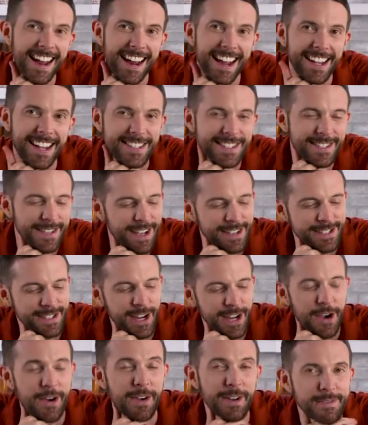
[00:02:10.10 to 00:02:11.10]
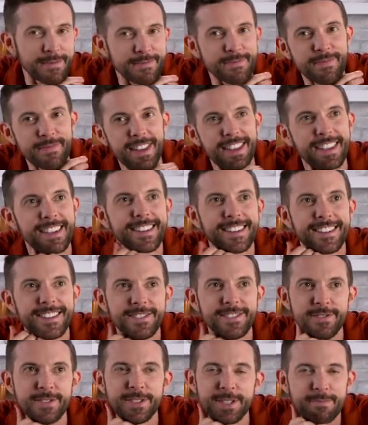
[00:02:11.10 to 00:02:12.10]
Hey guys, how's it going?
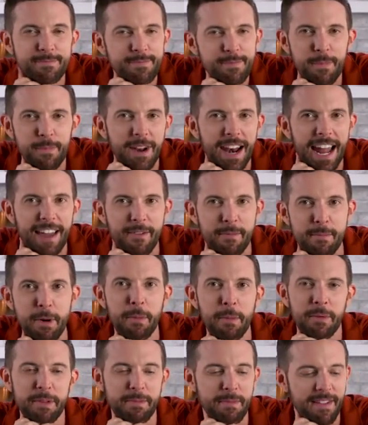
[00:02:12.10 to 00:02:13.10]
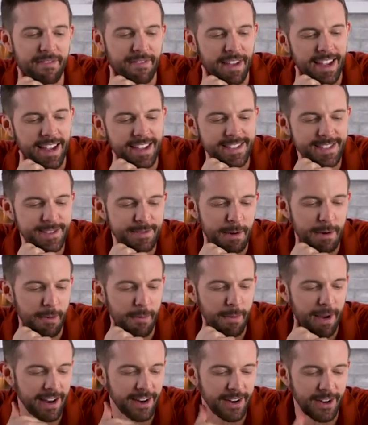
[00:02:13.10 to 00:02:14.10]
I'm gonna have a moment with my fans while
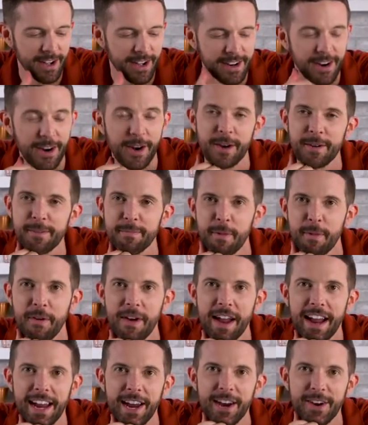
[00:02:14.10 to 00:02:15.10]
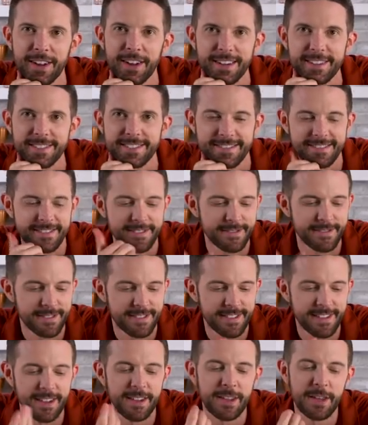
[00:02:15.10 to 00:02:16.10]
we're waiting on our meringue here to
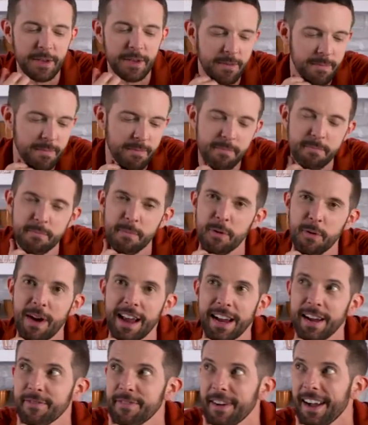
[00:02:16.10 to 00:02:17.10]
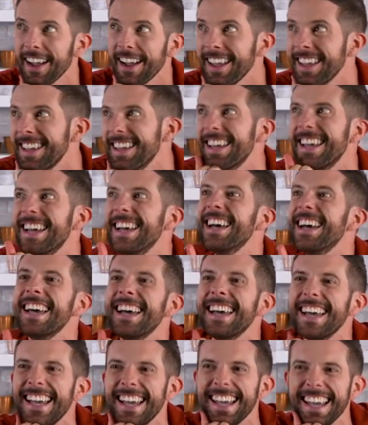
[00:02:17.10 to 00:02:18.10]
what? Meringueify.
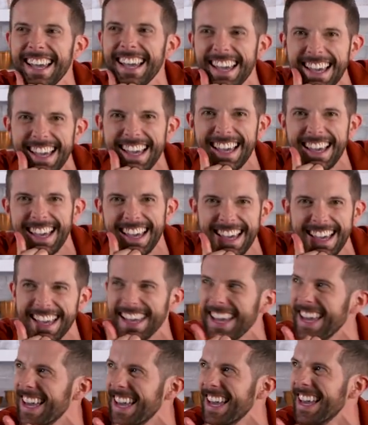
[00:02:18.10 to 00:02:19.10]
Can't hear you.